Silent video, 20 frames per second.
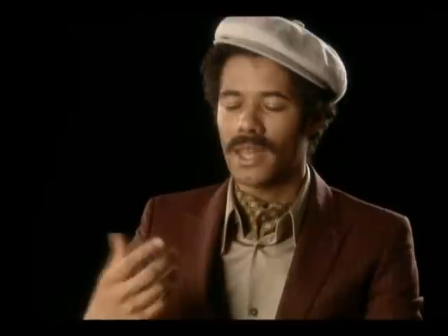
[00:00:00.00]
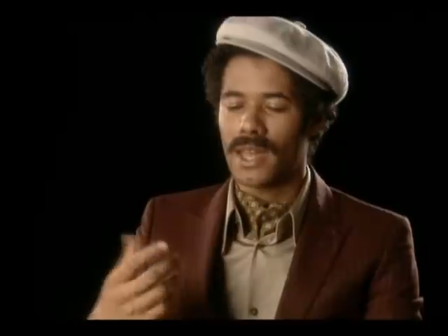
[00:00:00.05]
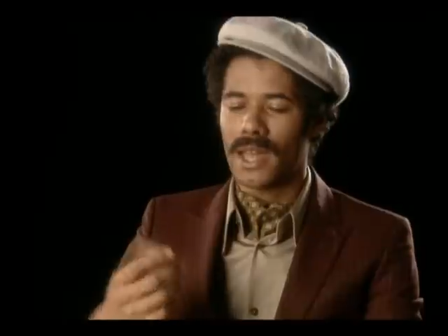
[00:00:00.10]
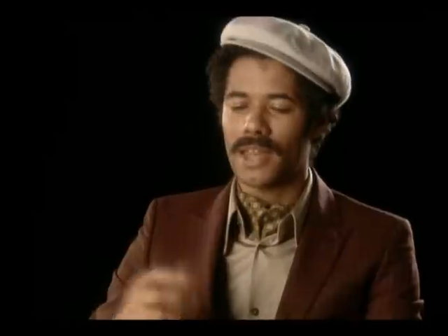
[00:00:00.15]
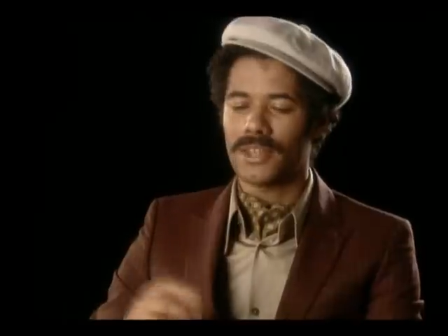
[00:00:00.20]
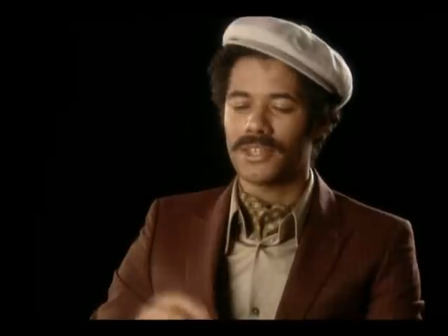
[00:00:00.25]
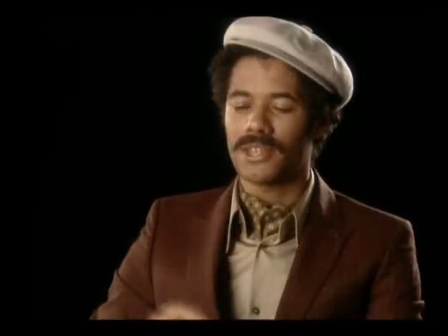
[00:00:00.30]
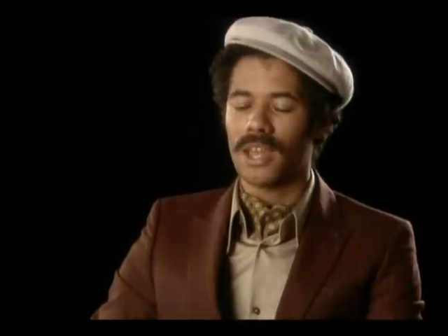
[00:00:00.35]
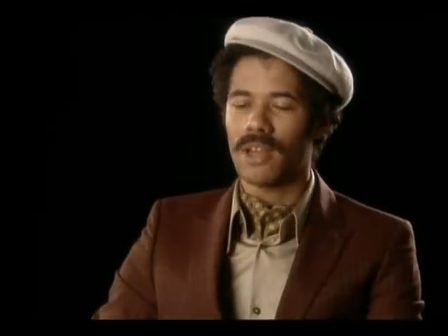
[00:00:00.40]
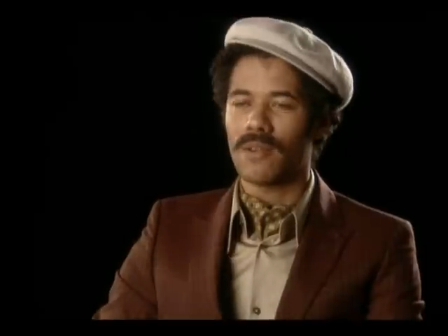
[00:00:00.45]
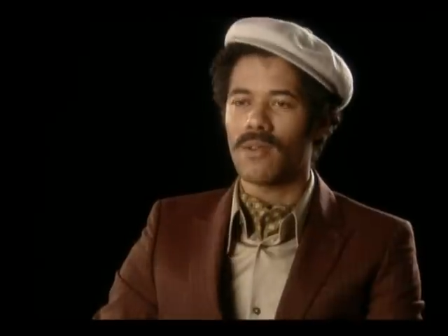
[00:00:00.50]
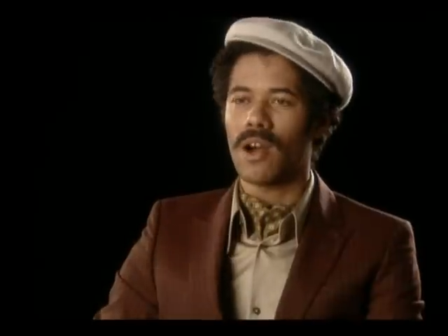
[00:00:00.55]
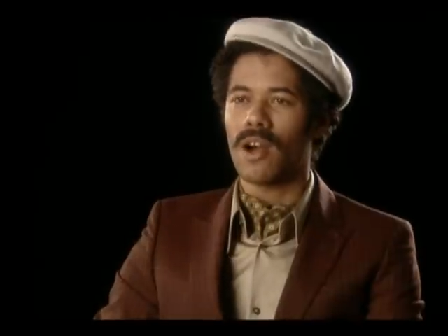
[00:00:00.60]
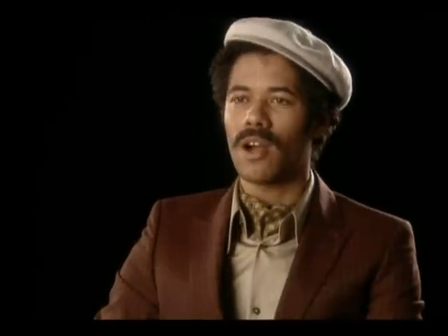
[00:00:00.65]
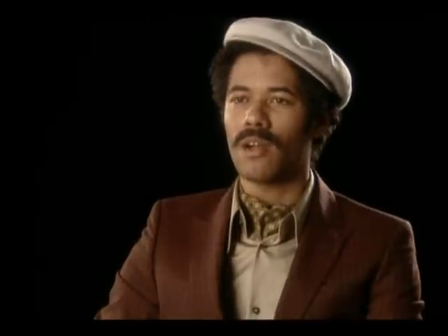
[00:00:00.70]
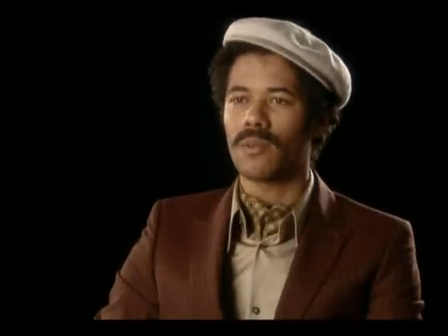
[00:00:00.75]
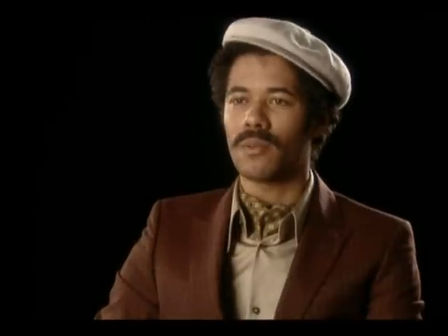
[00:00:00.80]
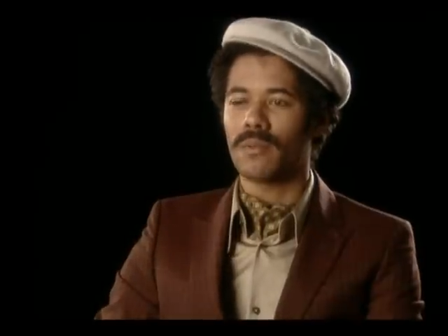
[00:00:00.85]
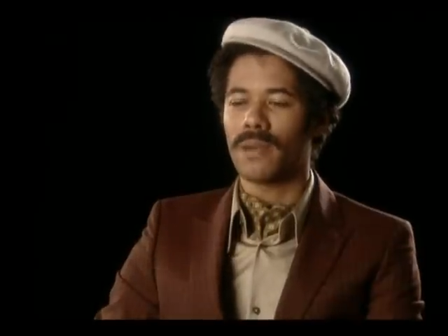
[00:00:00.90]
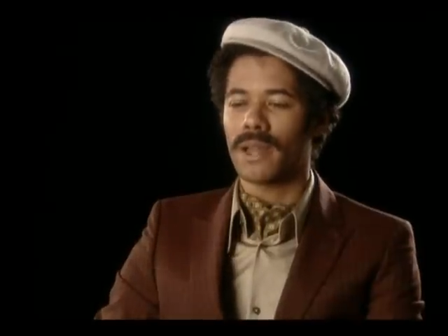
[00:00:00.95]
And so I
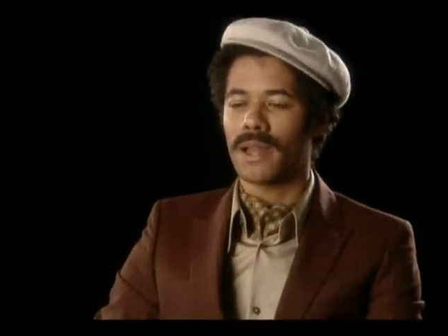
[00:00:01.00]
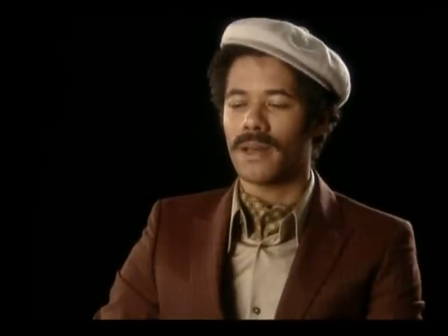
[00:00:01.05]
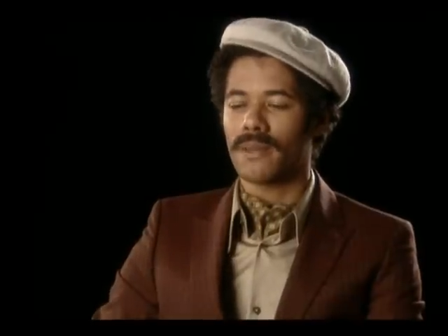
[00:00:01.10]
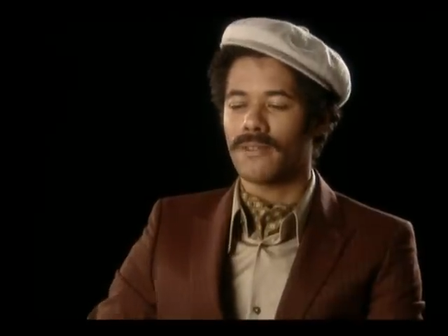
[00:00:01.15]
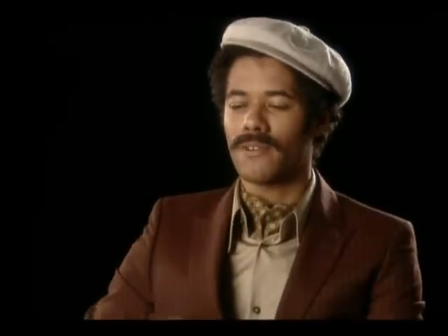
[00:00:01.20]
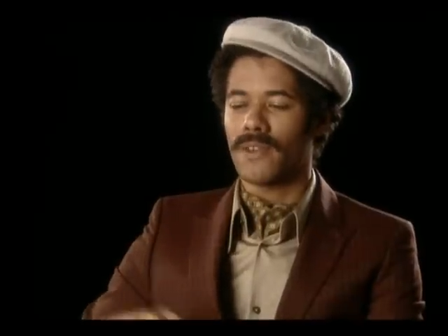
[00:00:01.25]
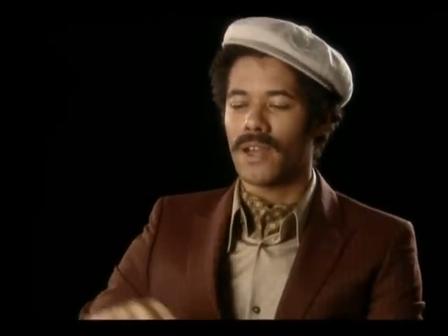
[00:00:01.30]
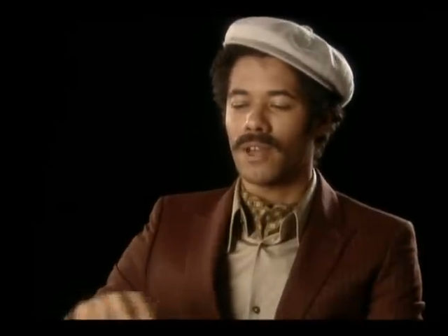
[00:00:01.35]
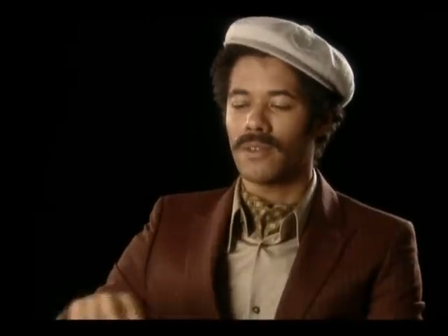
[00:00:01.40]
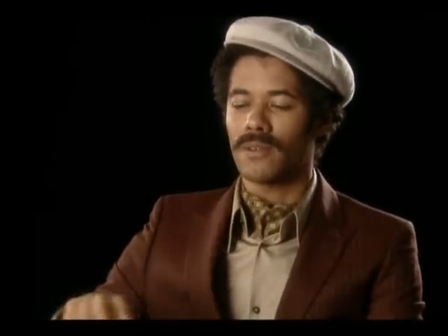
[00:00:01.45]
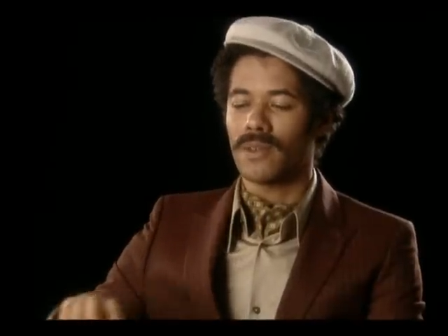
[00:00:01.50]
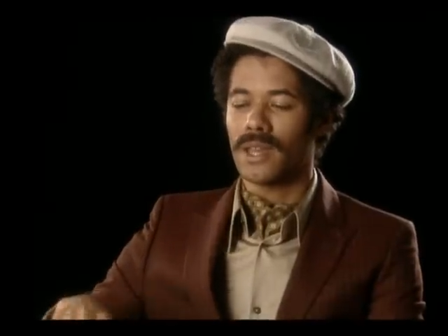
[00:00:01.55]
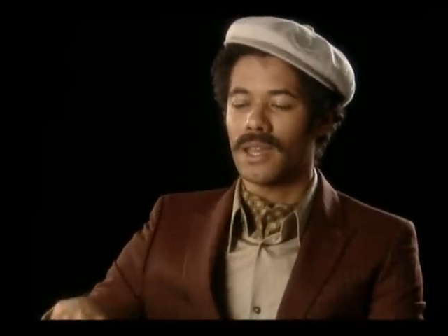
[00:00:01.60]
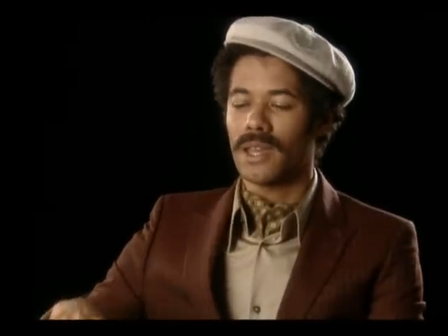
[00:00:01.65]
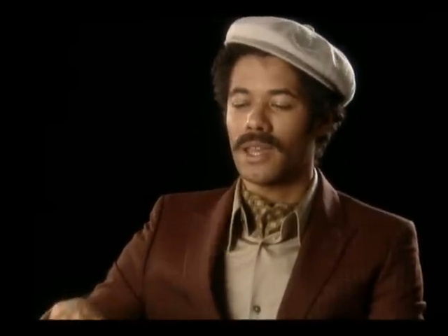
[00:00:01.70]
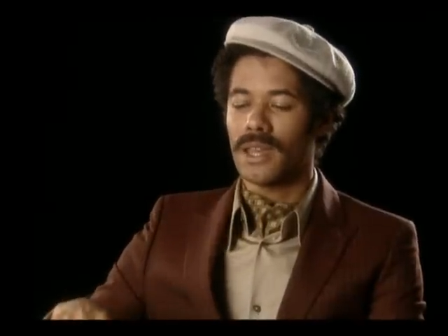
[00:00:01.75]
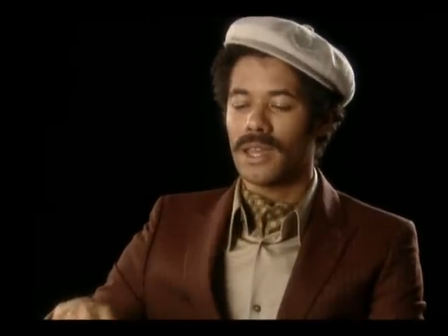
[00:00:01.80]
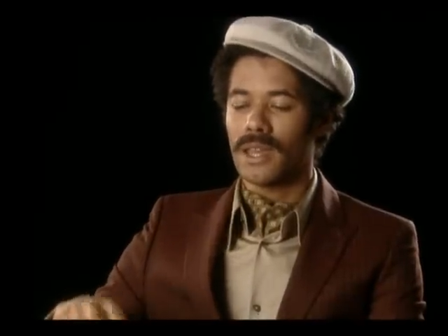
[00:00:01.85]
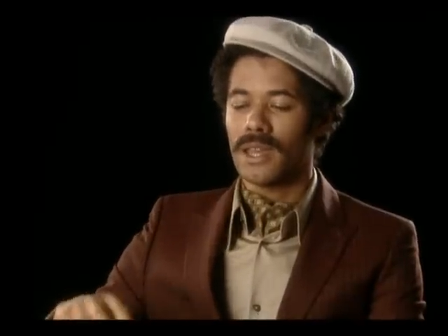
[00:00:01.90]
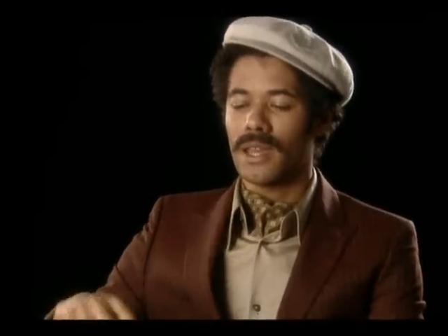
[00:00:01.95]
will pick up the phone
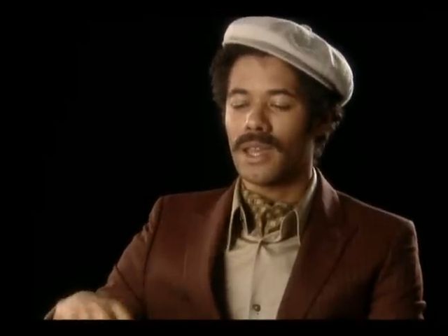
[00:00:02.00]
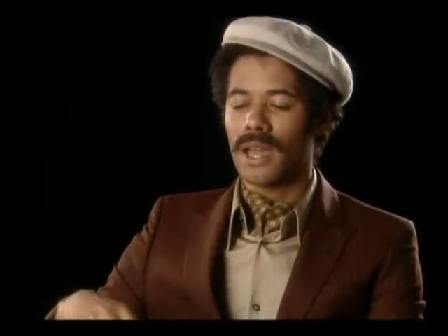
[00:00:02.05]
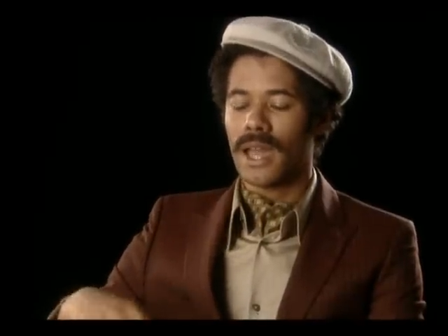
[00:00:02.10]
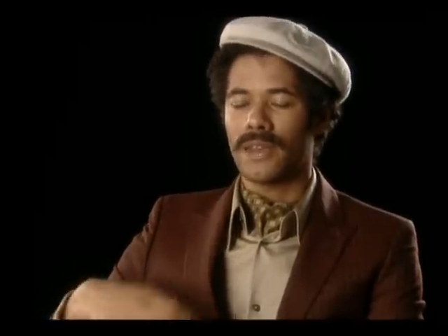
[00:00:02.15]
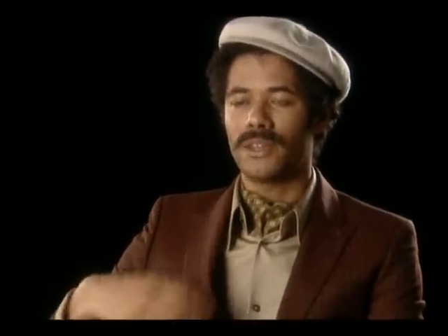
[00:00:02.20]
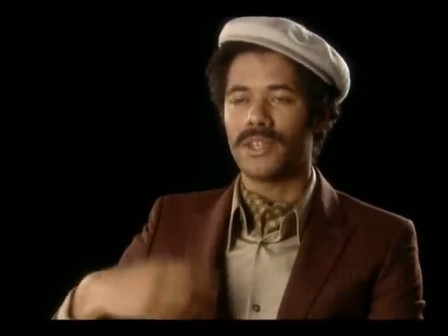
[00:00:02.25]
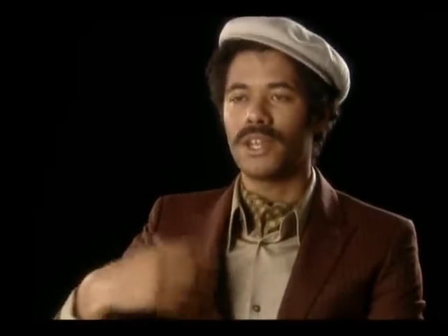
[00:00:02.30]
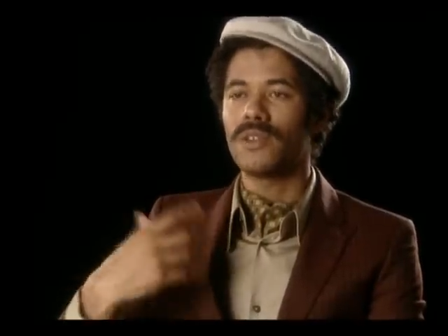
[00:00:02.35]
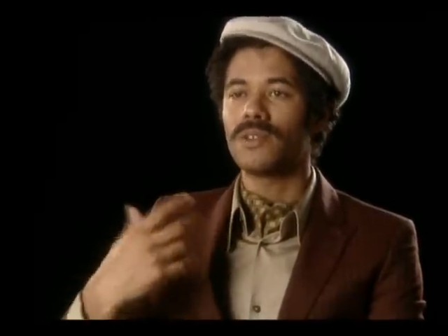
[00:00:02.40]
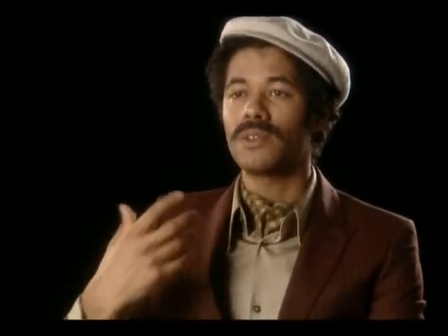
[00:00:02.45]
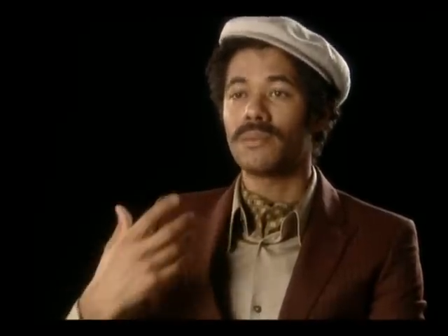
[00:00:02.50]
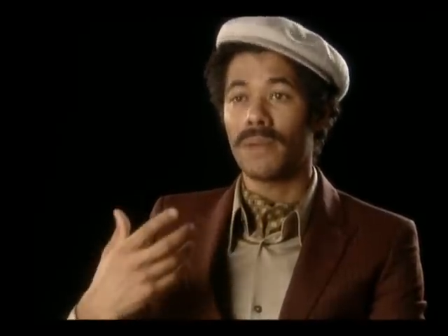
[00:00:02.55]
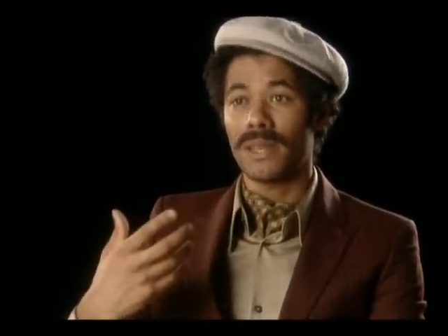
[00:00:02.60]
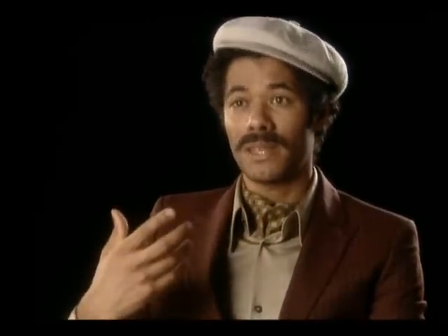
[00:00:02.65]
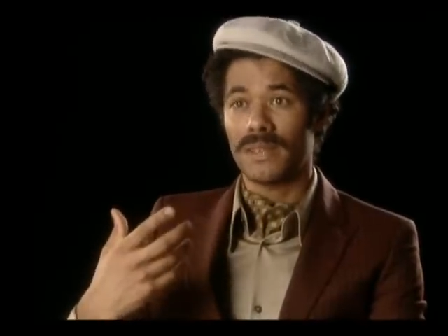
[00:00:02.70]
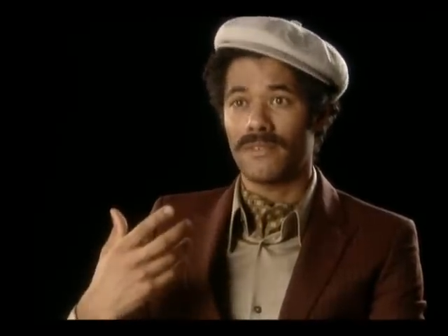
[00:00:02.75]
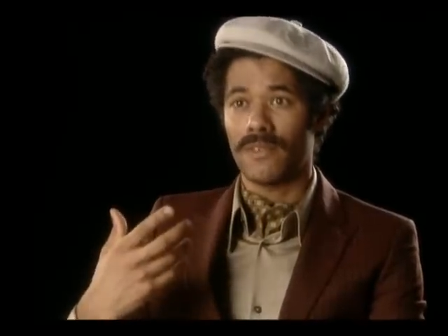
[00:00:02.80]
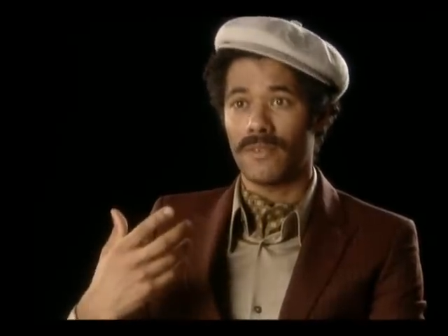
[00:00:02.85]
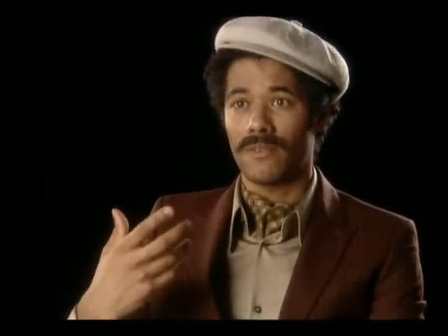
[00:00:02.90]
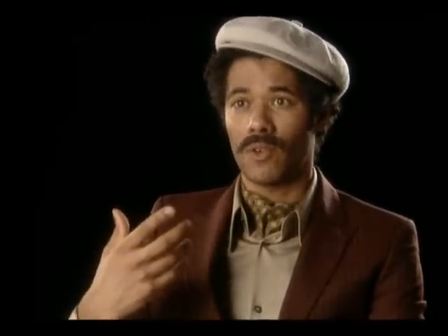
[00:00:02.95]
and use a bit
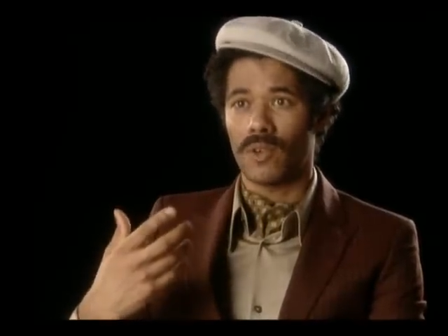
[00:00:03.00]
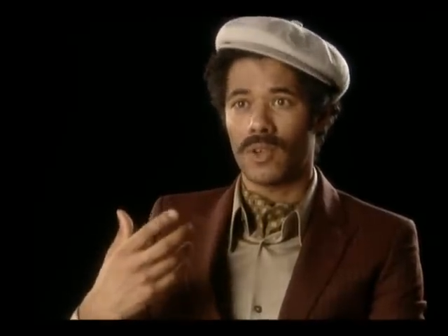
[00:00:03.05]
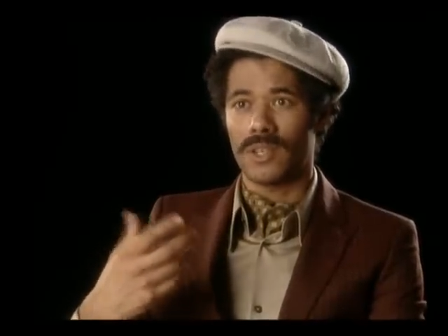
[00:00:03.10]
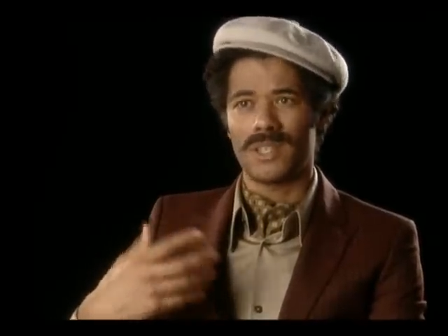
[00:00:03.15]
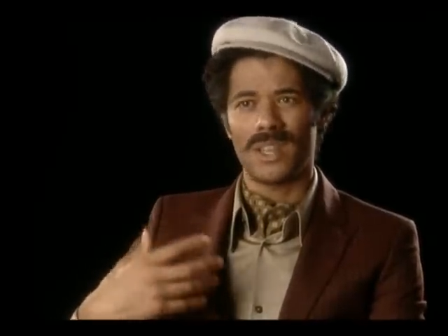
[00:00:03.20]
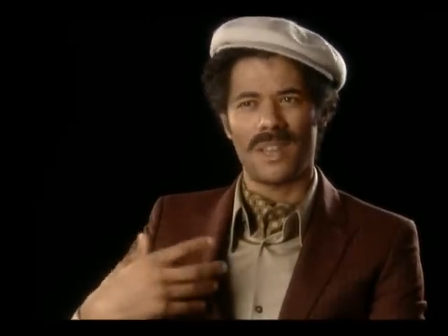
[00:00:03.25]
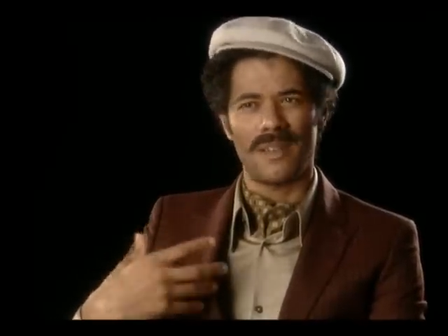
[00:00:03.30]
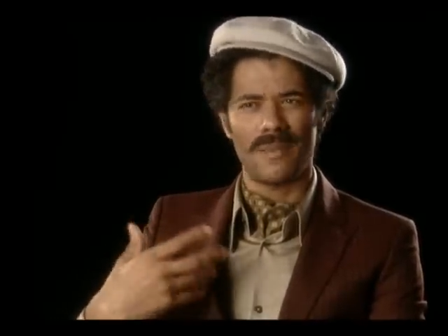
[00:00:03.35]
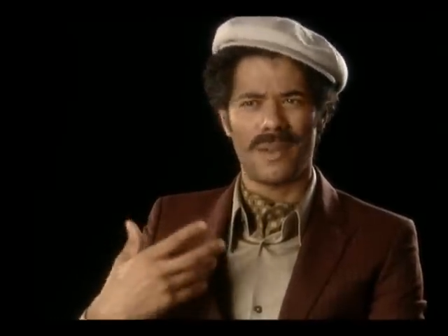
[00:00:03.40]
of a voice. So